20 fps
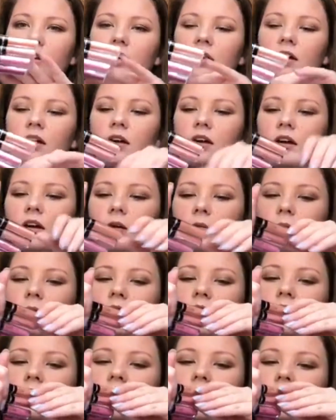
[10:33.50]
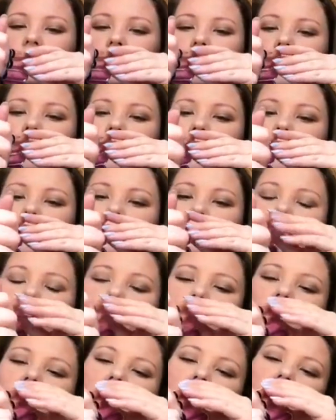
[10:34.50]
um, in
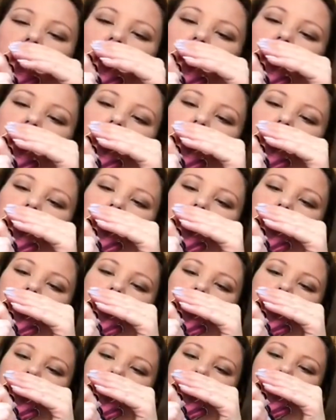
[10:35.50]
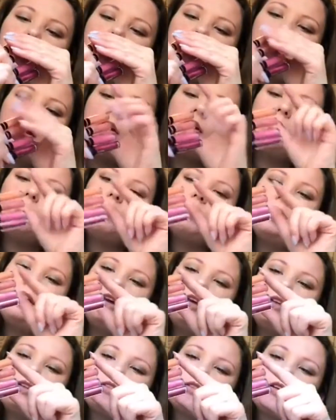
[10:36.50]
shade
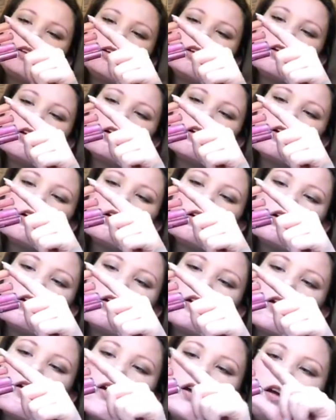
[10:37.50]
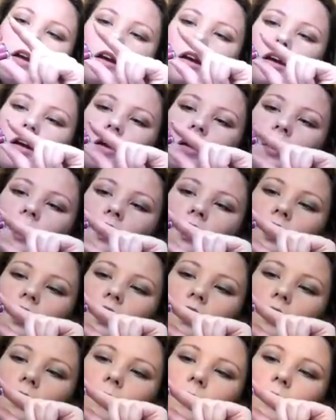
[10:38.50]
Trailblazer,
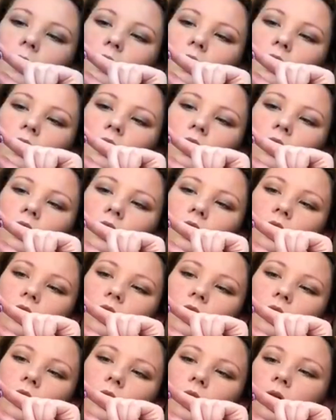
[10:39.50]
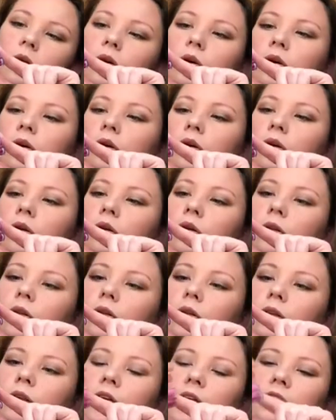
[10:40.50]
um,
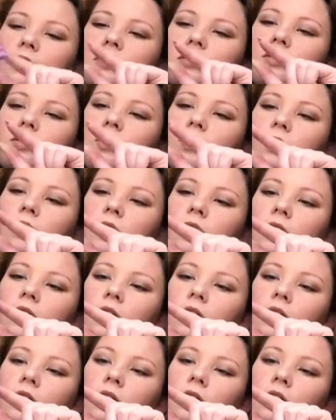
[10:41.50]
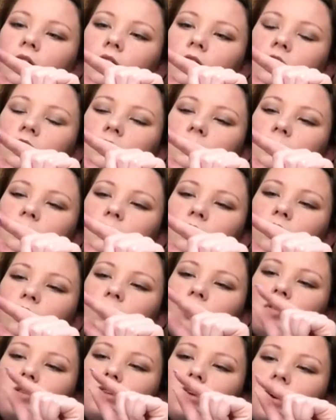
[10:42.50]
Girl Next Door,
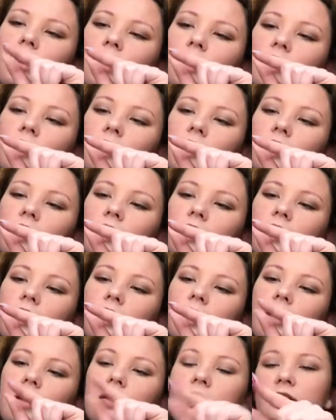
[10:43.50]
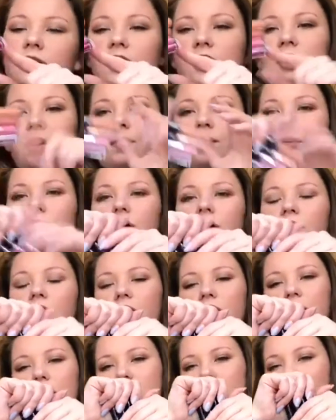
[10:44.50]
Smooth Talker, and Daredevil.
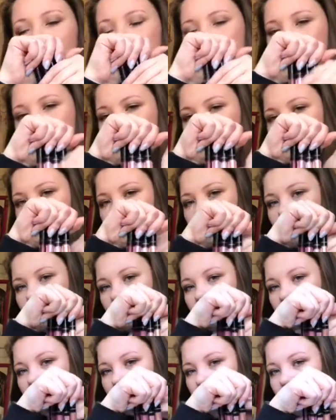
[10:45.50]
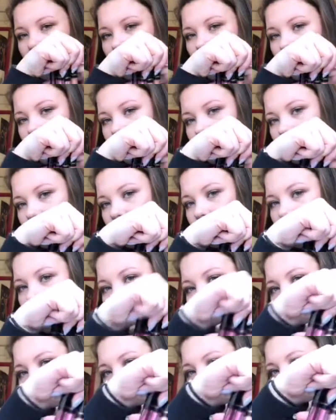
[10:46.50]
These are also really pretty and they're glosses
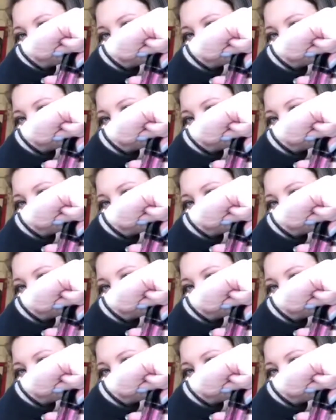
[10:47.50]
and